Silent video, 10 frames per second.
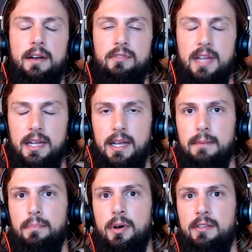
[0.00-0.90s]
of data
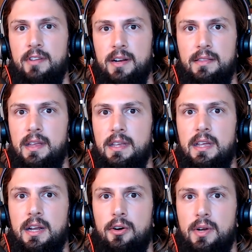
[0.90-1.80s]
inputs, and I think
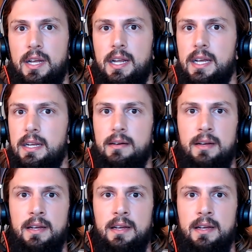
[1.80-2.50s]
getting